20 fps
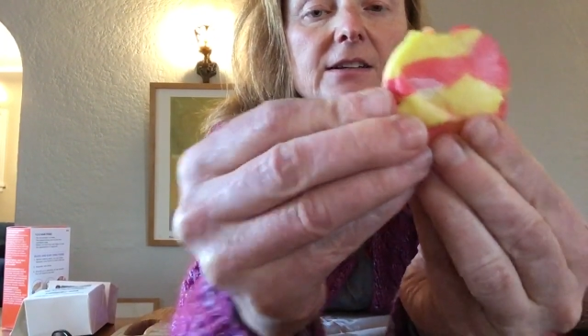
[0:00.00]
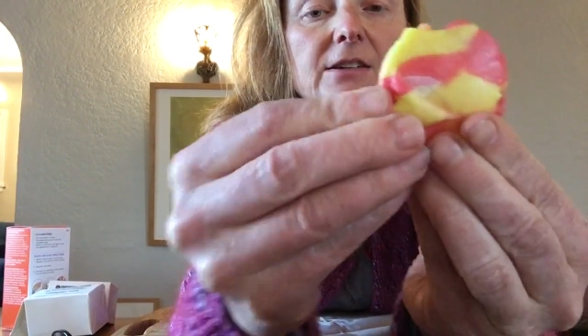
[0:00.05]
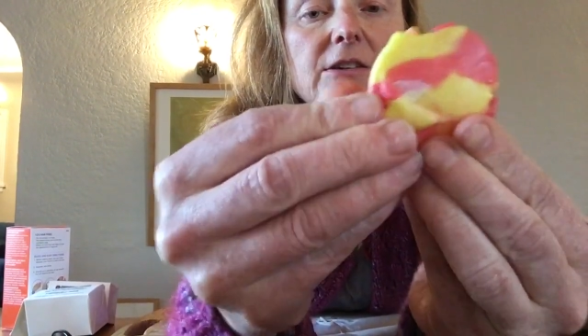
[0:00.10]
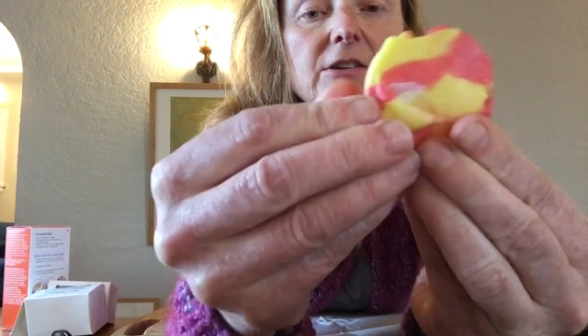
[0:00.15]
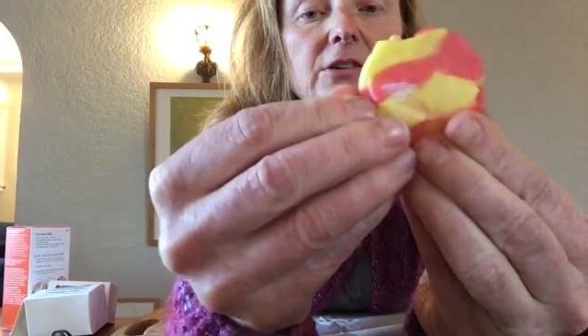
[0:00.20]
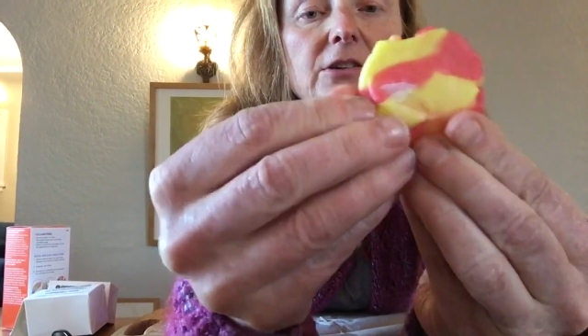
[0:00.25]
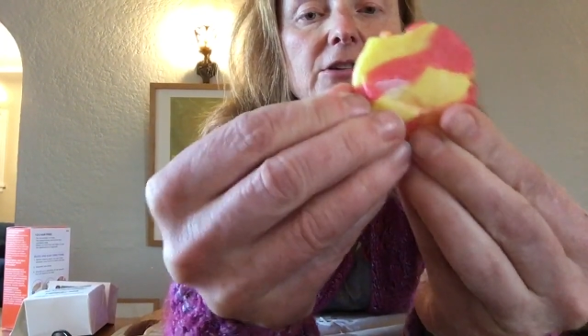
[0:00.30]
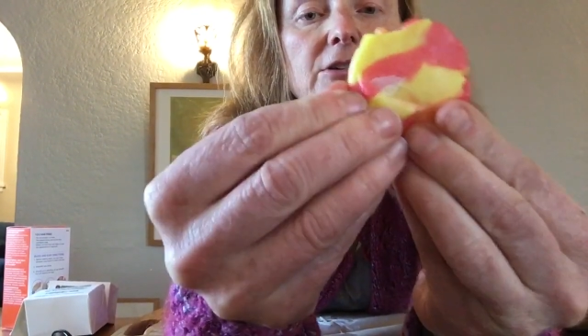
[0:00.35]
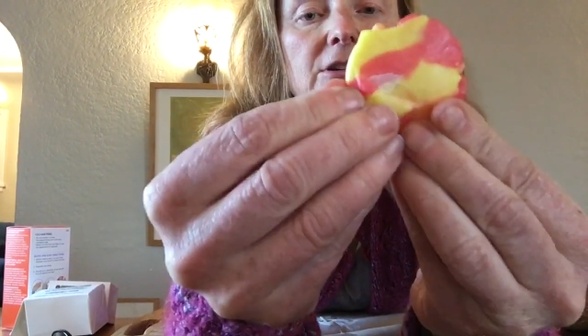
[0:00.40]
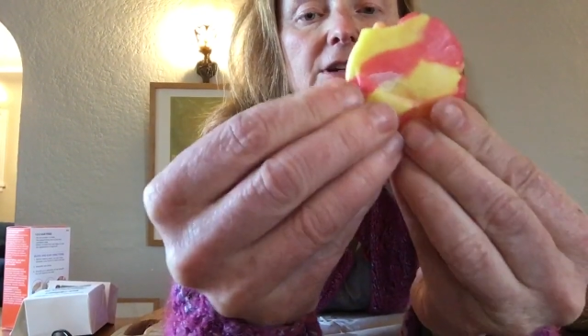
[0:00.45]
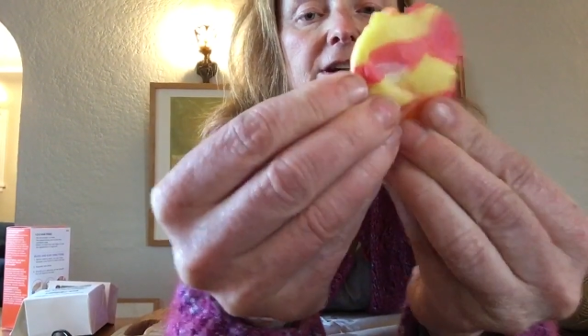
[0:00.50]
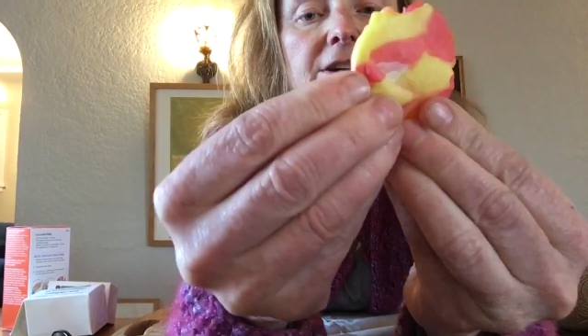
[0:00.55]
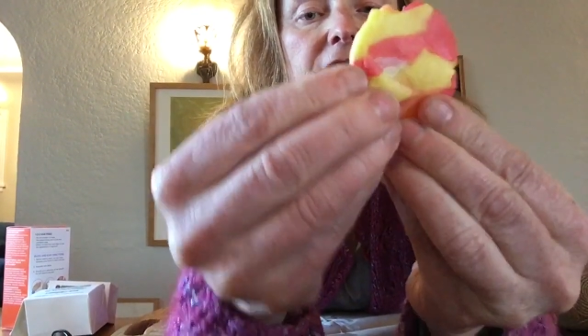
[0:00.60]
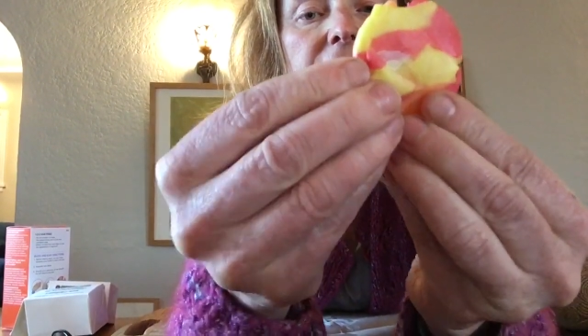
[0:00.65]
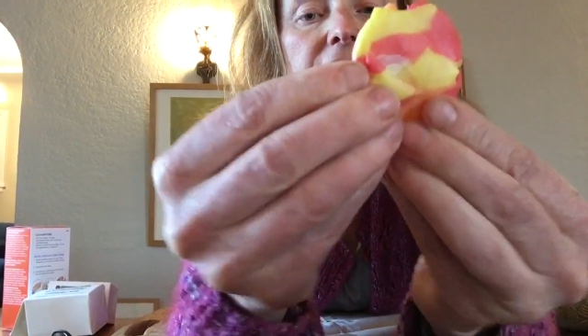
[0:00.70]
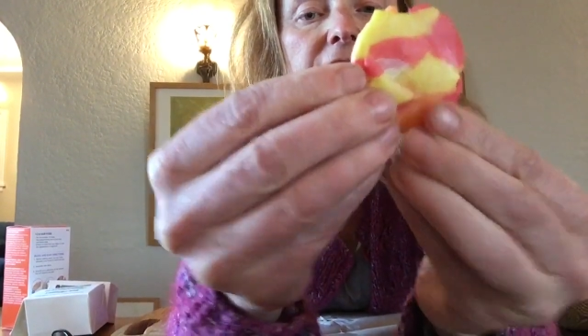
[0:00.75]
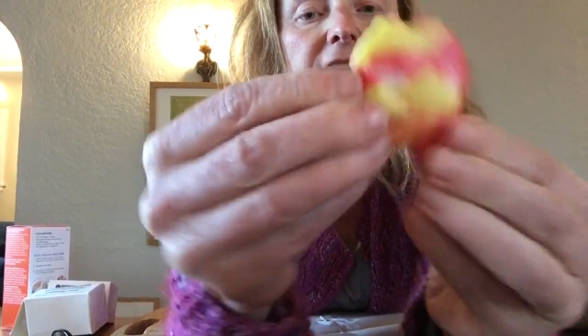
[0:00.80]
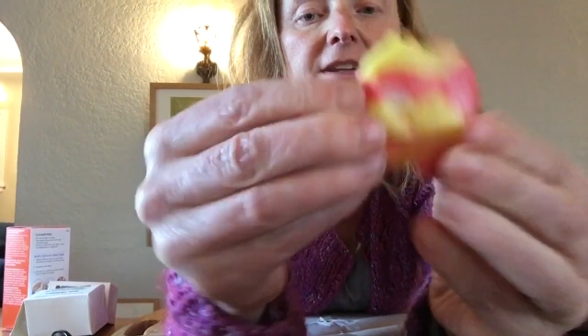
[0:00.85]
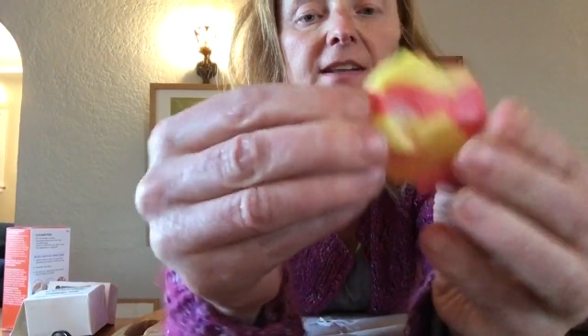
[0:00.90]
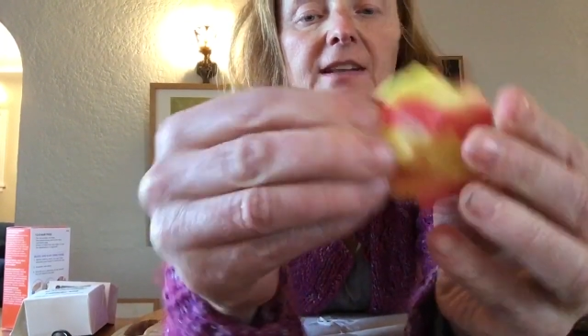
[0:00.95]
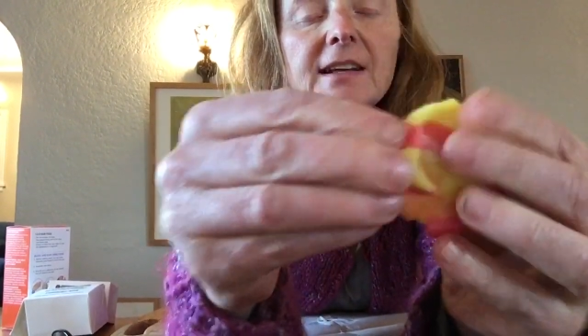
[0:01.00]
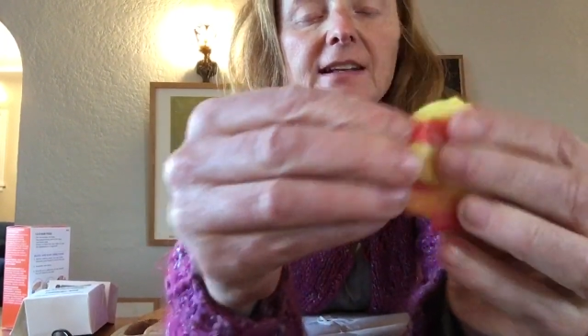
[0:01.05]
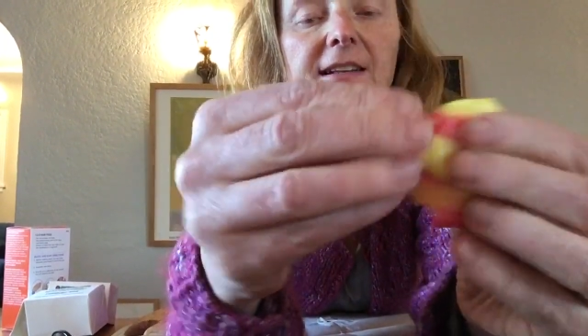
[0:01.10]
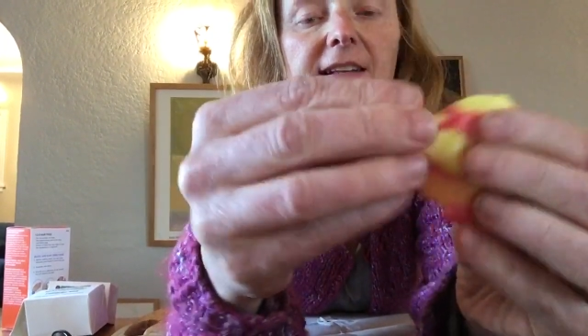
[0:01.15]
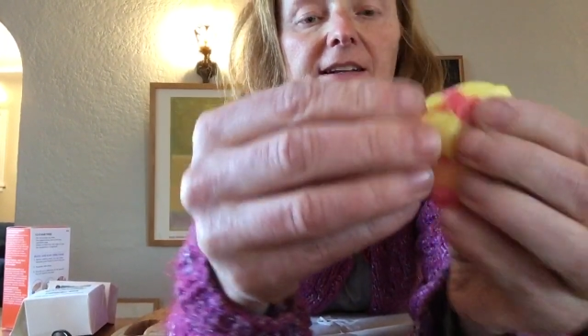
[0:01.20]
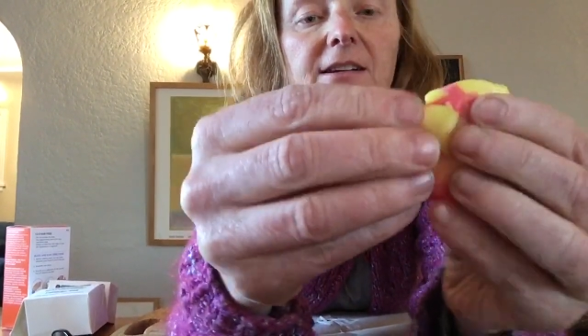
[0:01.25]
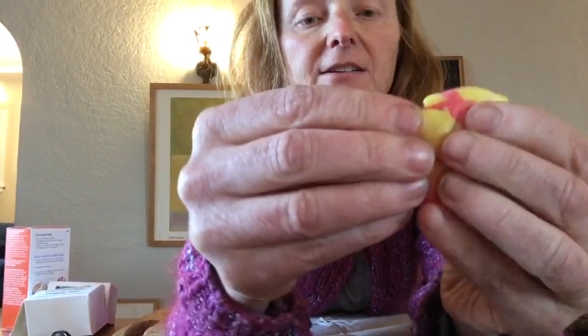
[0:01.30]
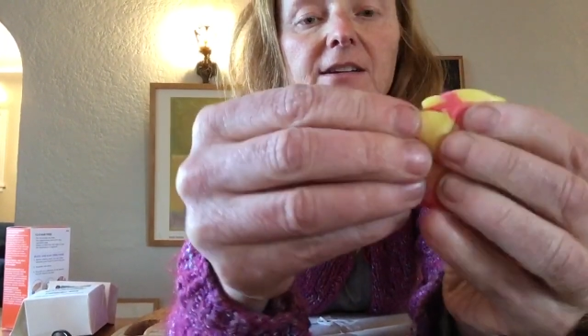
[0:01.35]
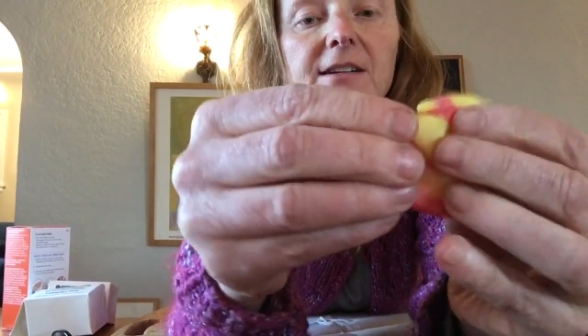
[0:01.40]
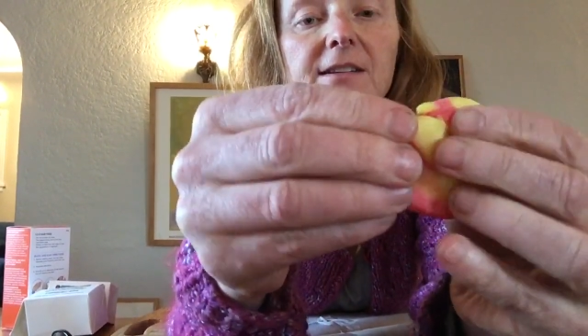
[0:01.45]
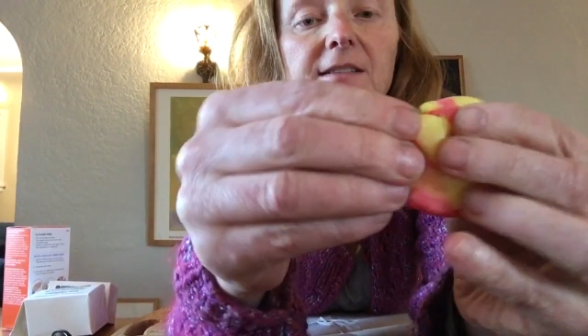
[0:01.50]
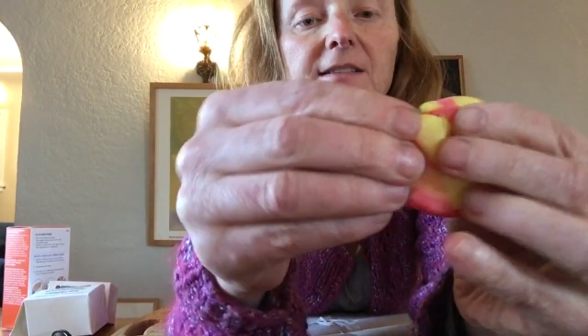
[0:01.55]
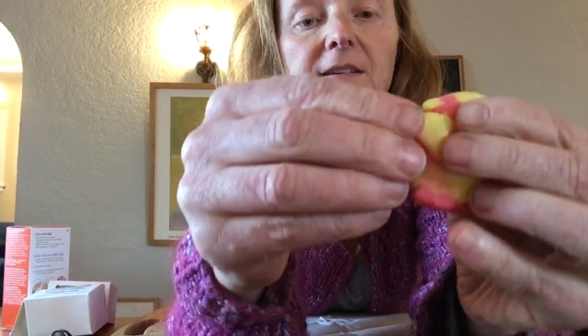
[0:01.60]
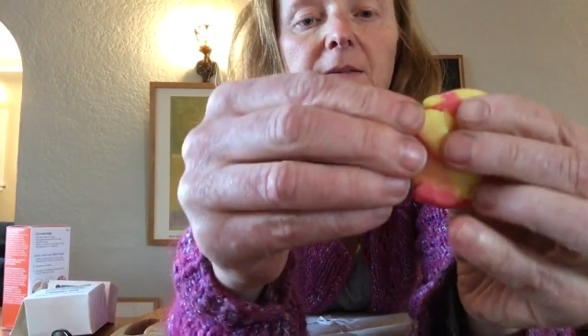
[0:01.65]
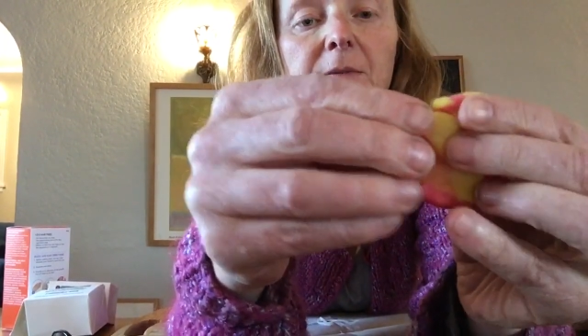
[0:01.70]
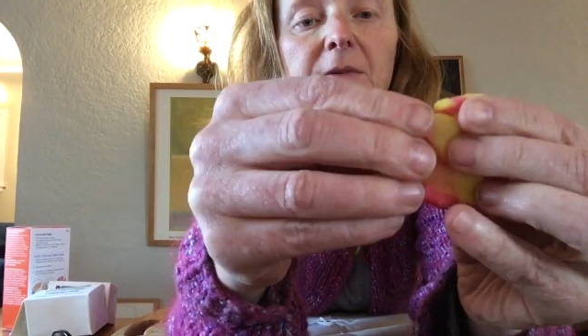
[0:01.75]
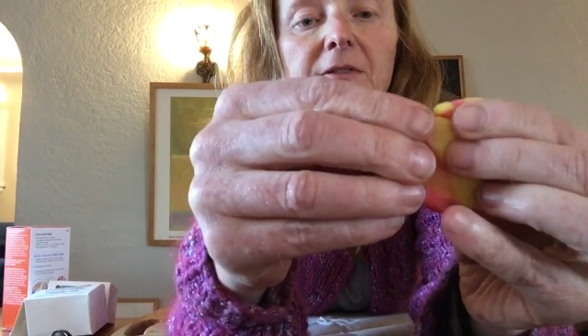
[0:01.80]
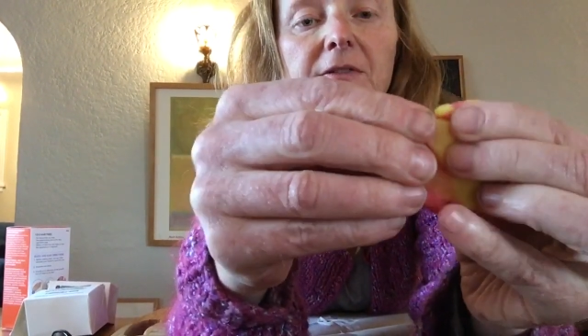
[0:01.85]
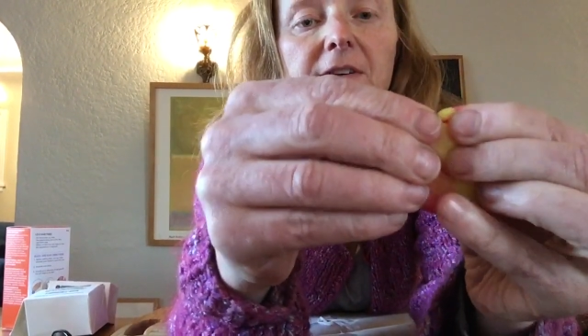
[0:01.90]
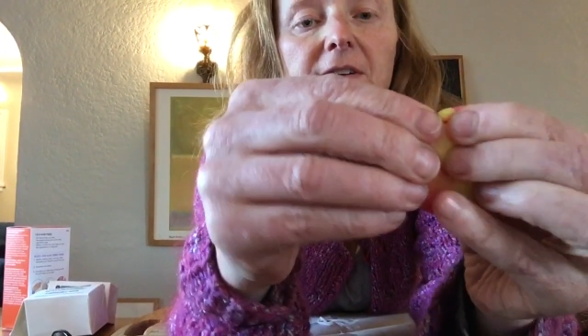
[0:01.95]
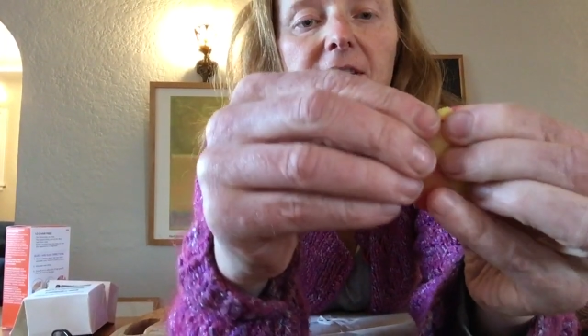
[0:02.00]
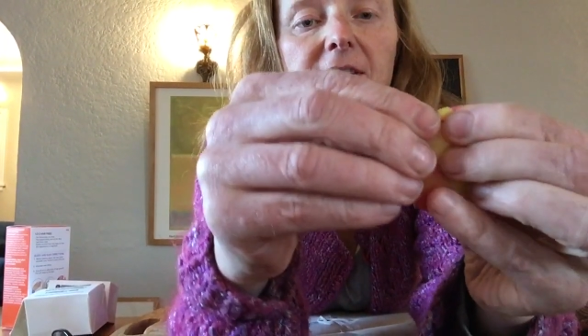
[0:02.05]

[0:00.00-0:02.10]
You'll see that later in some of our